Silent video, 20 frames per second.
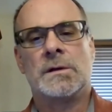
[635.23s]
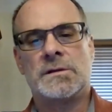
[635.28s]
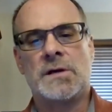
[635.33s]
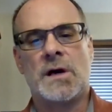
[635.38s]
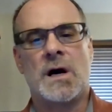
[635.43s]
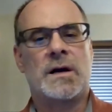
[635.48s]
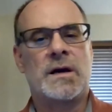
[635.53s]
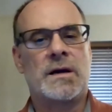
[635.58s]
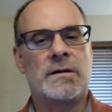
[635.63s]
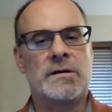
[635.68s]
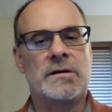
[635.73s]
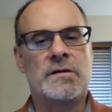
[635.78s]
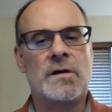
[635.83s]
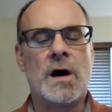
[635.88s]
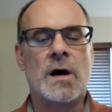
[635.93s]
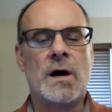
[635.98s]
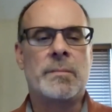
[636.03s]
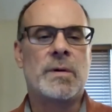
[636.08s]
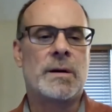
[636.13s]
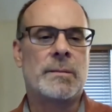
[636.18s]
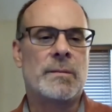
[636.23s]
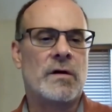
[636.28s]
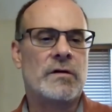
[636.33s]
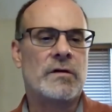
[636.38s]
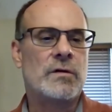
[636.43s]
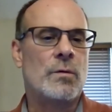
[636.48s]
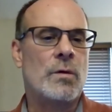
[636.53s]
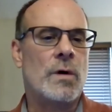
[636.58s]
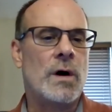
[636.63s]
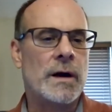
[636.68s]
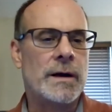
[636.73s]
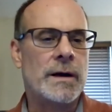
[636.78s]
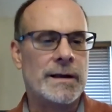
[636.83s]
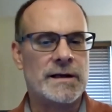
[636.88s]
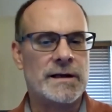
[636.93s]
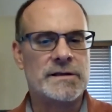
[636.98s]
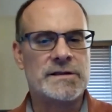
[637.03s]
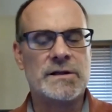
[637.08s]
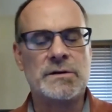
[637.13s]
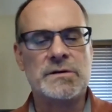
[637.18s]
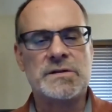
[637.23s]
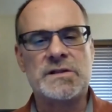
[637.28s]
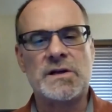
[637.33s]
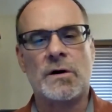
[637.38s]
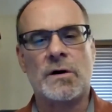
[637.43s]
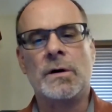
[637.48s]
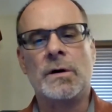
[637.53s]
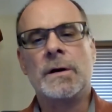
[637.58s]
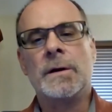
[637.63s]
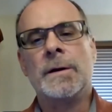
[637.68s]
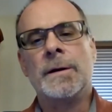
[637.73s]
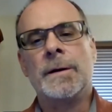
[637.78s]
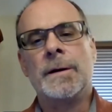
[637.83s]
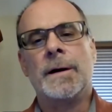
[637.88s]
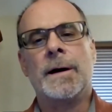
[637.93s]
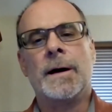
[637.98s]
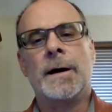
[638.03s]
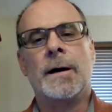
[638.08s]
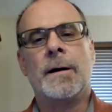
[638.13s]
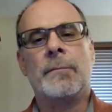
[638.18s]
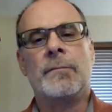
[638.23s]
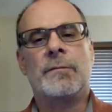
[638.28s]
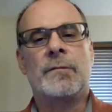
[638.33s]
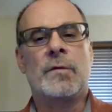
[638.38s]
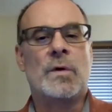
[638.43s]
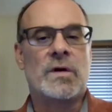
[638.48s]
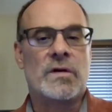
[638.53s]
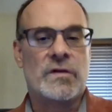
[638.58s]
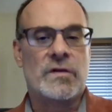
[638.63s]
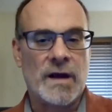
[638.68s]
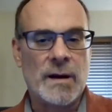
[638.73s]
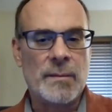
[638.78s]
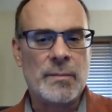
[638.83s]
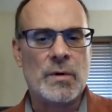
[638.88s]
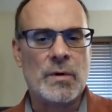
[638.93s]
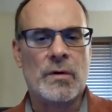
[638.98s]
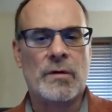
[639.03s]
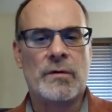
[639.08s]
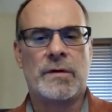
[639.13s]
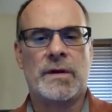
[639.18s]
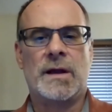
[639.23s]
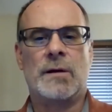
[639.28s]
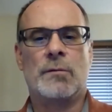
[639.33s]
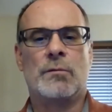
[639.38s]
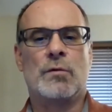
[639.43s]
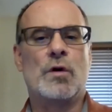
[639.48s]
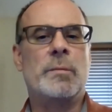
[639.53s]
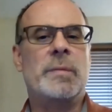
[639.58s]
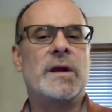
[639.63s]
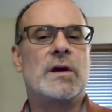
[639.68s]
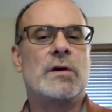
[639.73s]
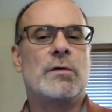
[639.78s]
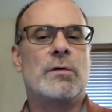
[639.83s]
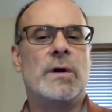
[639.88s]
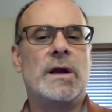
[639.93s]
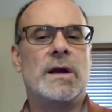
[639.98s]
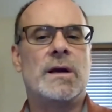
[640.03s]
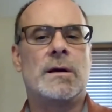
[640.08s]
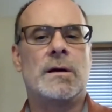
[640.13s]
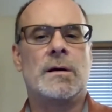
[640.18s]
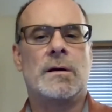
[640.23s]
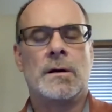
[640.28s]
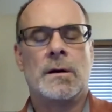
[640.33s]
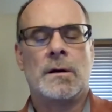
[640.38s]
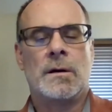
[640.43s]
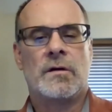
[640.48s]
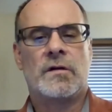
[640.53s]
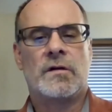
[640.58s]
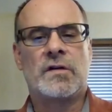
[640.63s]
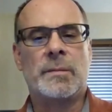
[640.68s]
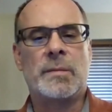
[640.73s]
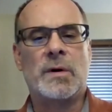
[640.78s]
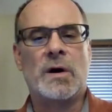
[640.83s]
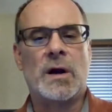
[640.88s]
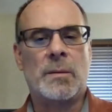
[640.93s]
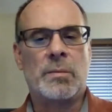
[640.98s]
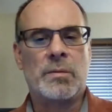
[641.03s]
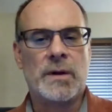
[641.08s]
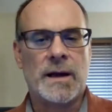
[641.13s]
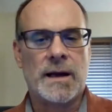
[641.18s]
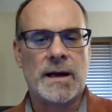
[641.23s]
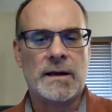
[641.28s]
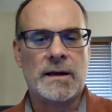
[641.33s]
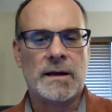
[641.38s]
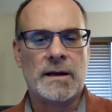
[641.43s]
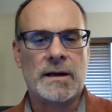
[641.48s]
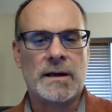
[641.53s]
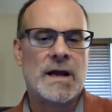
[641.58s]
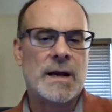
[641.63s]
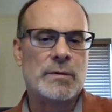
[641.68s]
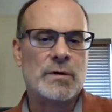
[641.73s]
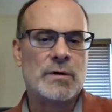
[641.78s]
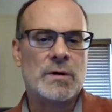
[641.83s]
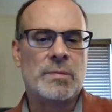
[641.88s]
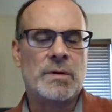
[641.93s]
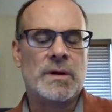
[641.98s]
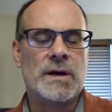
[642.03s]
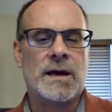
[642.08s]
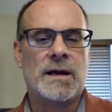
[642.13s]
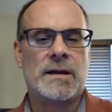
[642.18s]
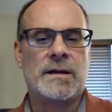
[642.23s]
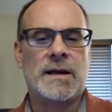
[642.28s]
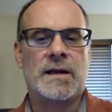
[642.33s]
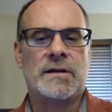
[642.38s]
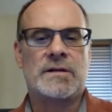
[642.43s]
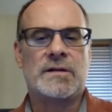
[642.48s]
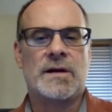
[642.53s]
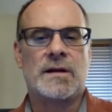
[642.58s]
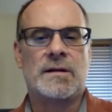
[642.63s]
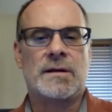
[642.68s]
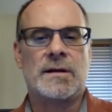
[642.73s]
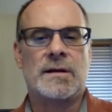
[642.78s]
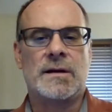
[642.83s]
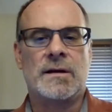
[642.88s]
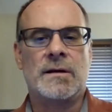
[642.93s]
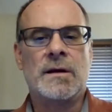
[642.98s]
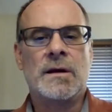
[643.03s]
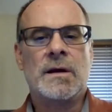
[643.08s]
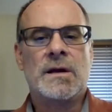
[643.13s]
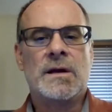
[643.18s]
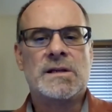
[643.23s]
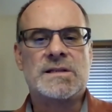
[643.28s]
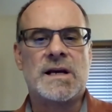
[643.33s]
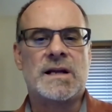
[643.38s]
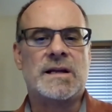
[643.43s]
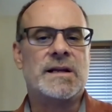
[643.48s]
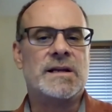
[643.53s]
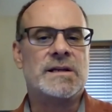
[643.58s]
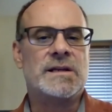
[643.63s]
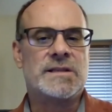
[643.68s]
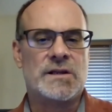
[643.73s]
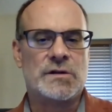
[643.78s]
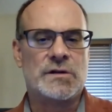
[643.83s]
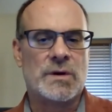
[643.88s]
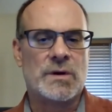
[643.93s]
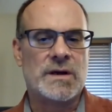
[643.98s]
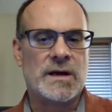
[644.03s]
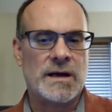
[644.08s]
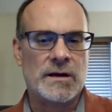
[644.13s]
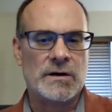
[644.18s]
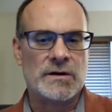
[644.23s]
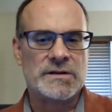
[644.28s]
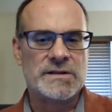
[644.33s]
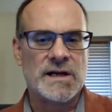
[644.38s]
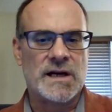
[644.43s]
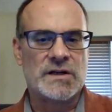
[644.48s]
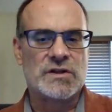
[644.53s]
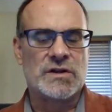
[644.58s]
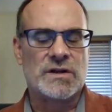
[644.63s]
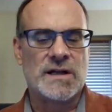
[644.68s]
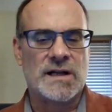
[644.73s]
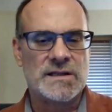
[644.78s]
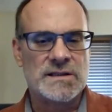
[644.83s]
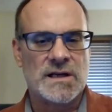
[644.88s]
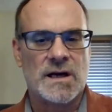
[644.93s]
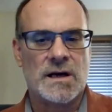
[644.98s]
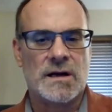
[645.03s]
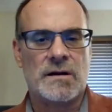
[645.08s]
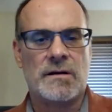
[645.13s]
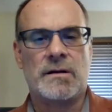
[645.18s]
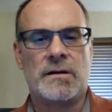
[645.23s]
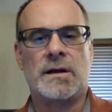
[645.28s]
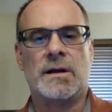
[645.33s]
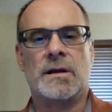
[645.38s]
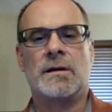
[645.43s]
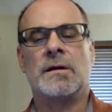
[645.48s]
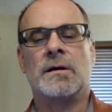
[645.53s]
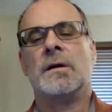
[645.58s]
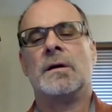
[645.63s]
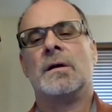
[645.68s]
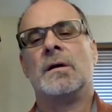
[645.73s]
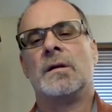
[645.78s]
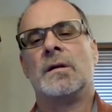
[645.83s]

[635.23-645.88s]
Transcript: talking the talk, but I'm also walking it too. So for example, the Ruby Creek sub-area plan is a neighborhood plan that's at the Sedney-Sidgwick intersection. That's kind of the